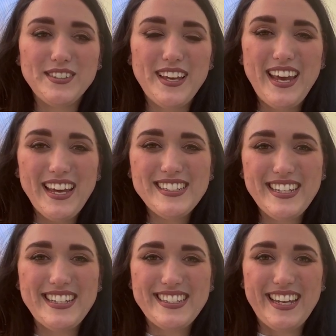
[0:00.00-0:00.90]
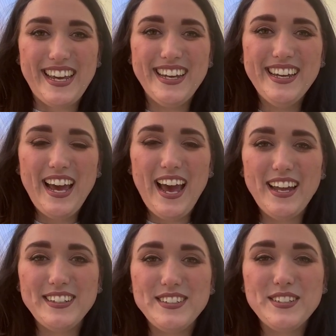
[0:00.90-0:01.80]
it is easy
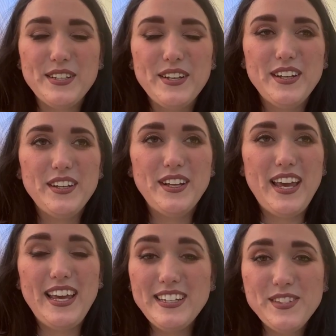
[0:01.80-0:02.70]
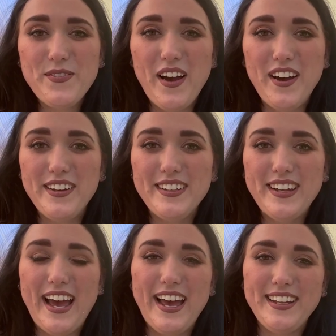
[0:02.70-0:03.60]
and it is fun
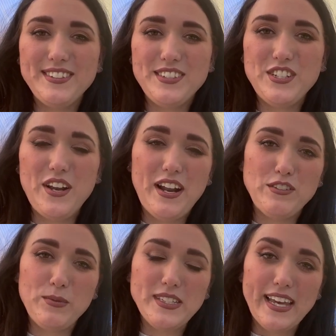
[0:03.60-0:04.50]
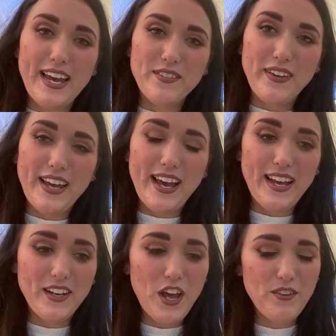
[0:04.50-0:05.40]
and you don't have to be scared of it,
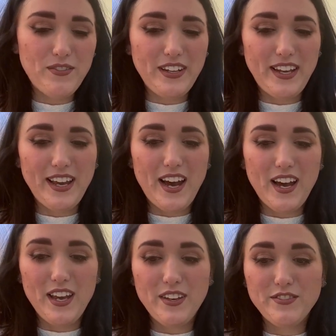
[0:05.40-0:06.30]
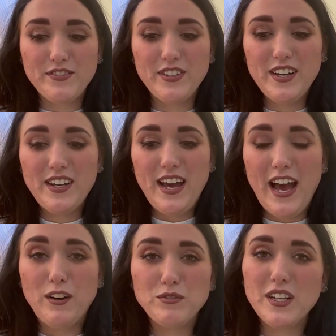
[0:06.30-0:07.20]
and hopefully I've
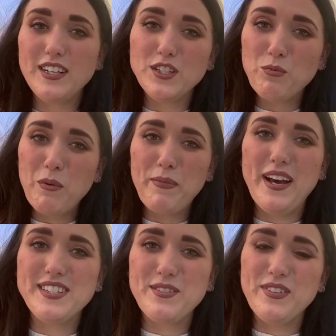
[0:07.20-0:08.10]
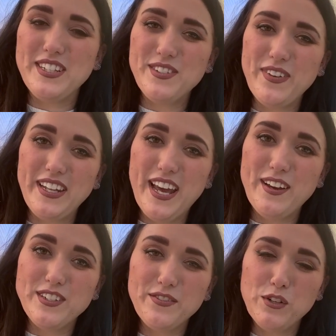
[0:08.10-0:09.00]
helped at least one person with this video
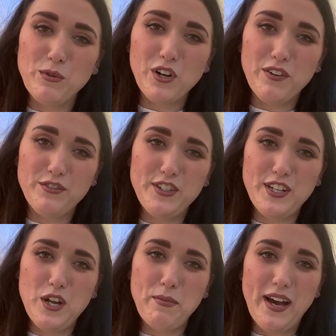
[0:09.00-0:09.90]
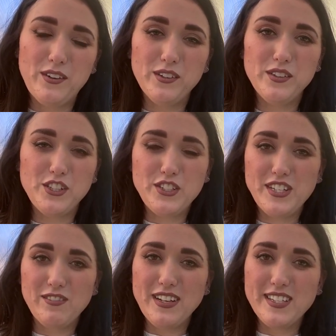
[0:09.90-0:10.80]
to feel more confident about
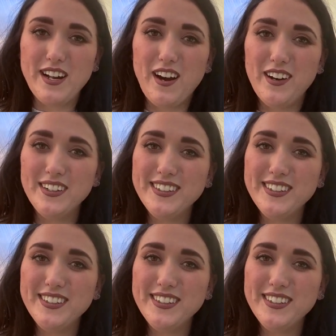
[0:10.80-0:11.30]
using resin art.